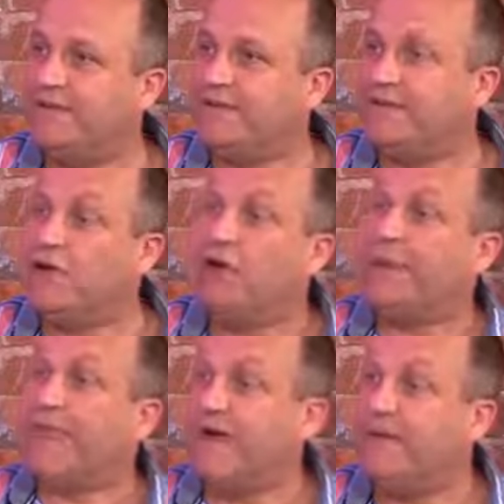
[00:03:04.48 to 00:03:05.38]
And not only
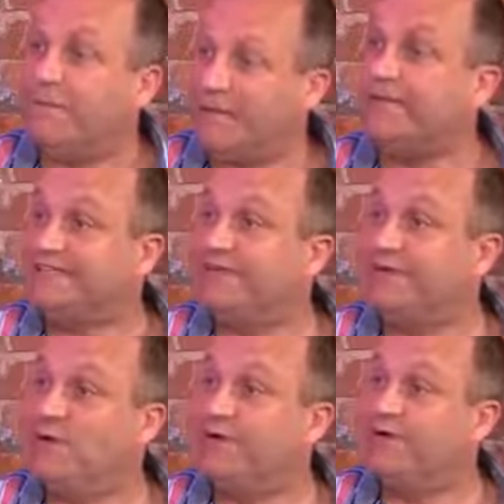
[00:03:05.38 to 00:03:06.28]
that, the police need
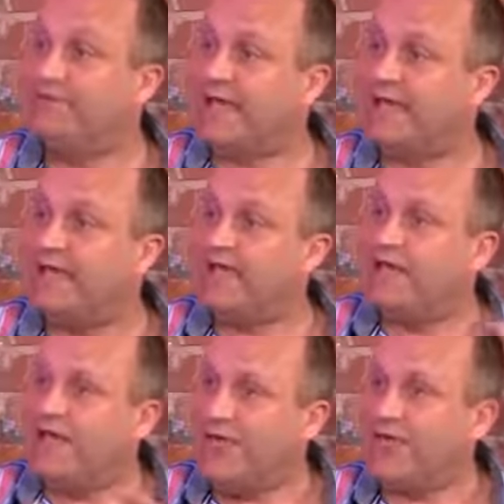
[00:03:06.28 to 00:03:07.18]
phoning to say,
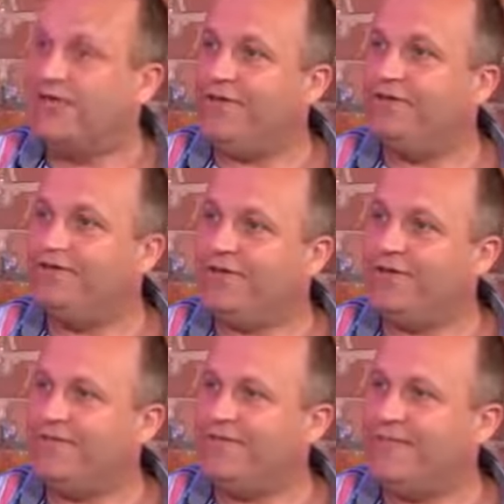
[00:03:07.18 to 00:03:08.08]
13-year-old
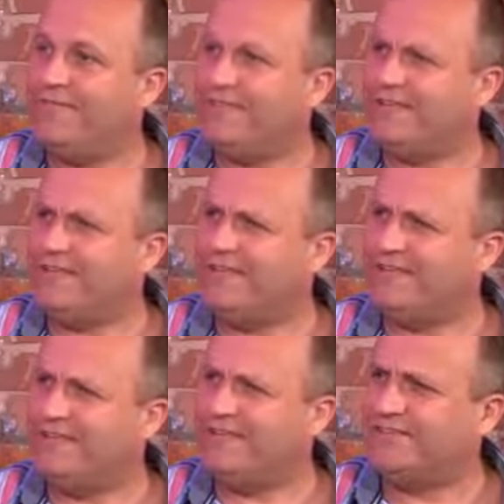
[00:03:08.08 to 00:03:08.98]
girl here in Manchester city
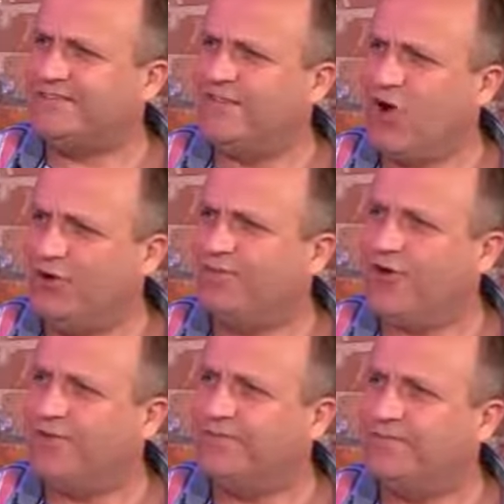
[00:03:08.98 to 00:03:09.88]
centre on her
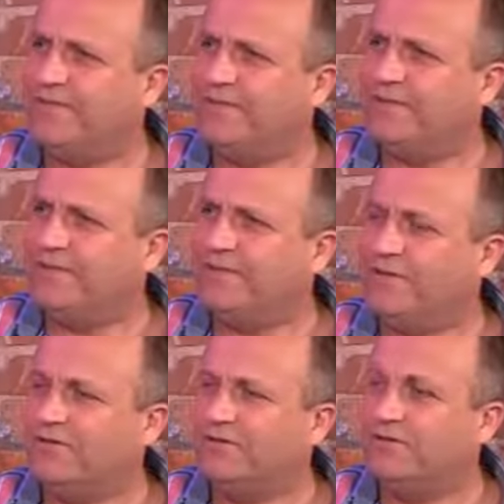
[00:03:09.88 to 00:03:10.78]
own, you
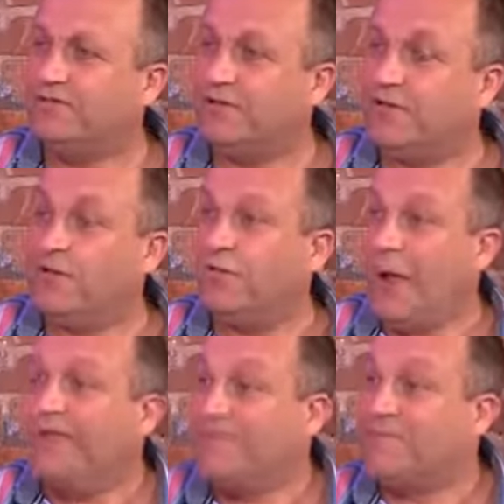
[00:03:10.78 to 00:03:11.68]
know, she's
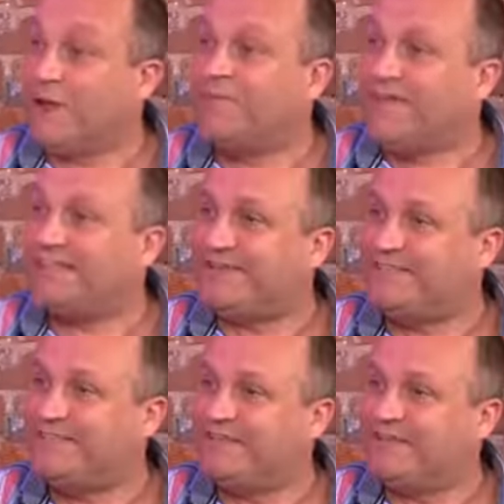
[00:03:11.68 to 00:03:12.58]
waiting to become a victim.